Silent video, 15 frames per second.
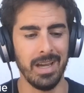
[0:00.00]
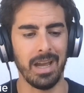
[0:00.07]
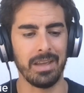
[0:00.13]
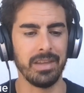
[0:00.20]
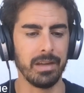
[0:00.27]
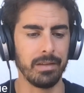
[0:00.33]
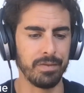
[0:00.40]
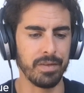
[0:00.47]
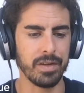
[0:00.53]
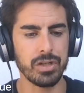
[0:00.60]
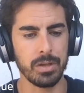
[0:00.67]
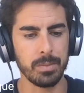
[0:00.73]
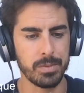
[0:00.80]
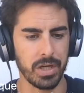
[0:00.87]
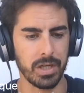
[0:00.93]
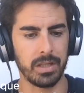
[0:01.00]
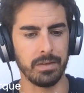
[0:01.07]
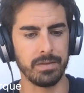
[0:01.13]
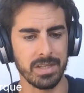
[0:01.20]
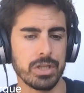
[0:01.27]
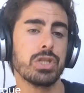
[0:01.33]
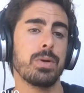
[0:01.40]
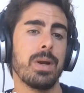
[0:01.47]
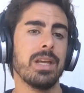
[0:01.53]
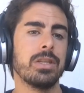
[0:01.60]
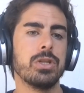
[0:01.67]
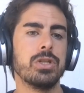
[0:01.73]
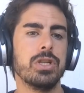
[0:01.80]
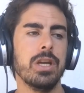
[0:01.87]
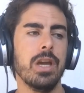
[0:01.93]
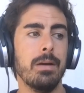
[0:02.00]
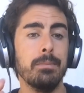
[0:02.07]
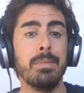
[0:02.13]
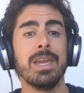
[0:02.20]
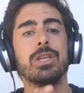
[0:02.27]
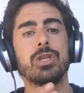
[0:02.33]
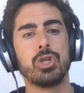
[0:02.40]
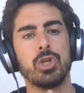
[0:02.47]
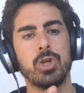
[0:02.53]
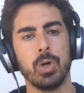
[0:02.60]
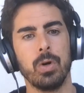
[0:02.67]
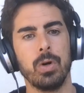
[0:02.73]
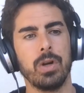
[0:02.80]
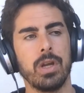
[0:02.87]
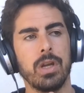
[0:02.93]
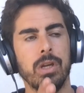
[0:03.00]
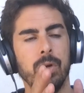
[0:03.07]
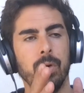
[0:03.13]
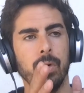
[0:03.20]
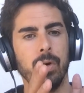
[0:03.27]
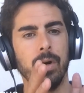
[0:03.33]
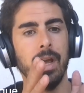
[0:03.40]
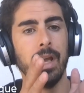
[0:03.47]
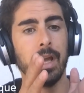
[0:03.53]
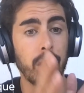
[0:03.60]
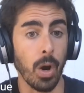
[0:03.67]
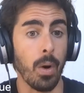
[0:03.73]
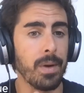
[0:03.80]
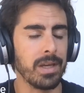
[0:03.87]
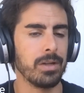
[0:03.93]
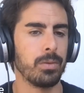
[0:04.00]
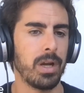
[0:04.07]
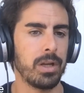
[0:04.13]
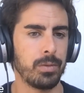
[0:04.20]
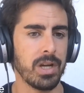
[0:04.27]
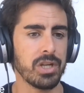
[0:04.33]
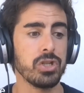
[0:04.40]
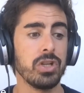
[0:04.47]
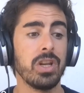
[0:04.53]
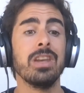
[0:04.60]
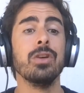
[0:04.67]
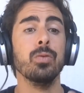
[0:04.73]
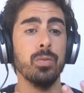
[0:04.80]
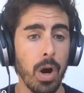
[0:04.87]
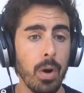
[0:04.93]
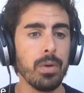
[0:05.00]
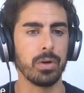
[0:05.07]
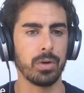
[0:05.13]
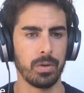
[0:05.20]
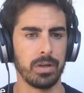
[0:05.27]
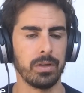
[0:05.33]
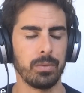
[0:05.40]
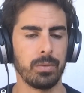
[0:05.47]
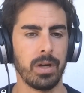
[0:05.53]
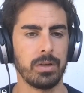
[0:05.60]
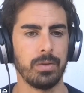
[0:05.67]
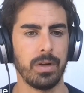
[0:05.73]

I think vision, objectives, and strategy make sure you're going in the right direction and you know you're going in the right